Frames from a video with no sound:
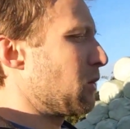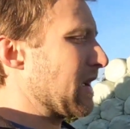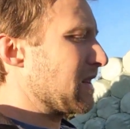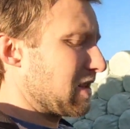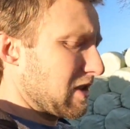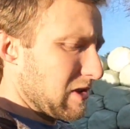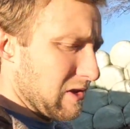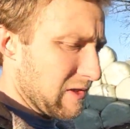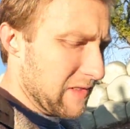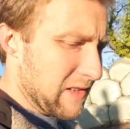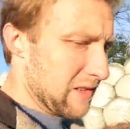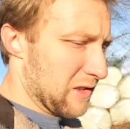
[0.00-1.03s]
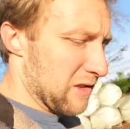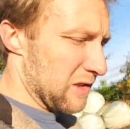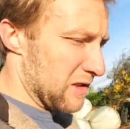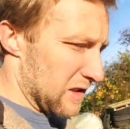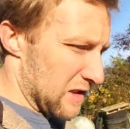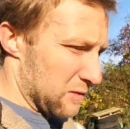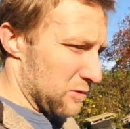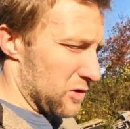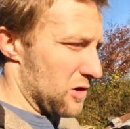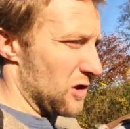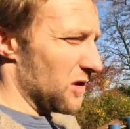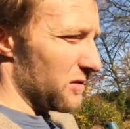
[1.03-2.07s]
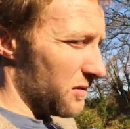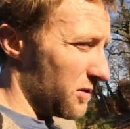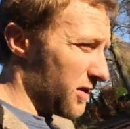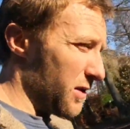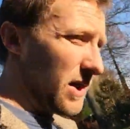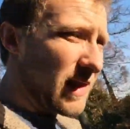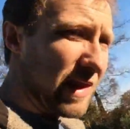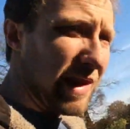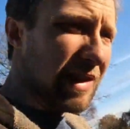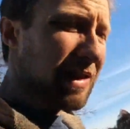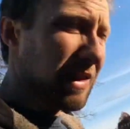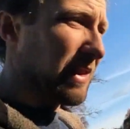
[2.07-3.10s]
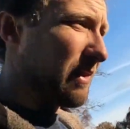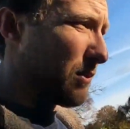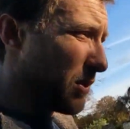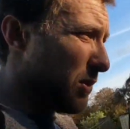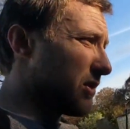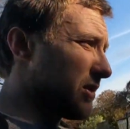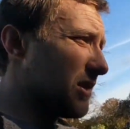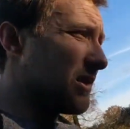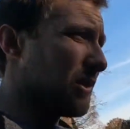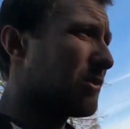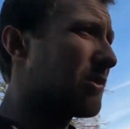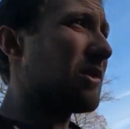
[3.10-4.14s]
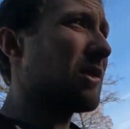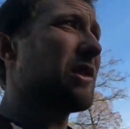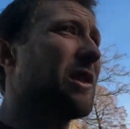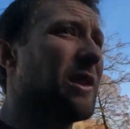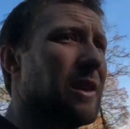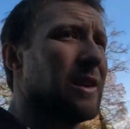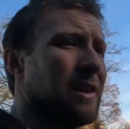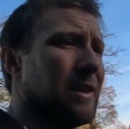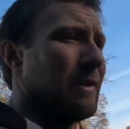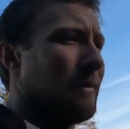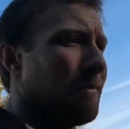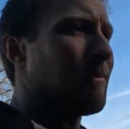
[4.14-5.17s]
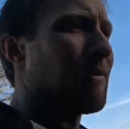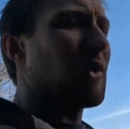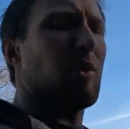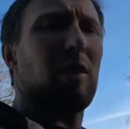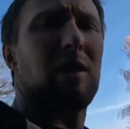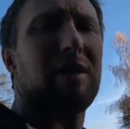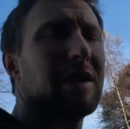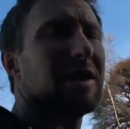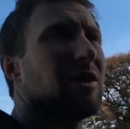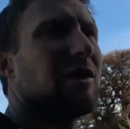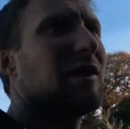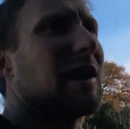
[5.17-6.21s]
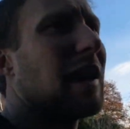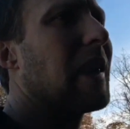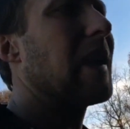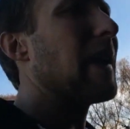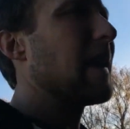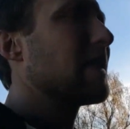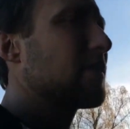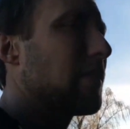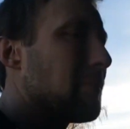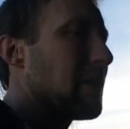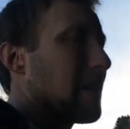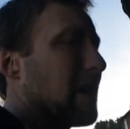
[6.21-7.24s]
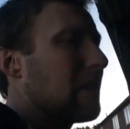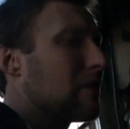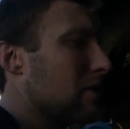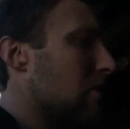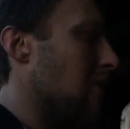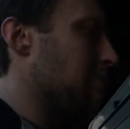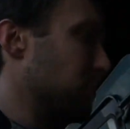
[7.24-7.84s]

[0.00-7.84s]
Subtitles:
wetter stuff, and it was cut 3 weeks later than we wanted to, so the quality's not really there. So I might have to sort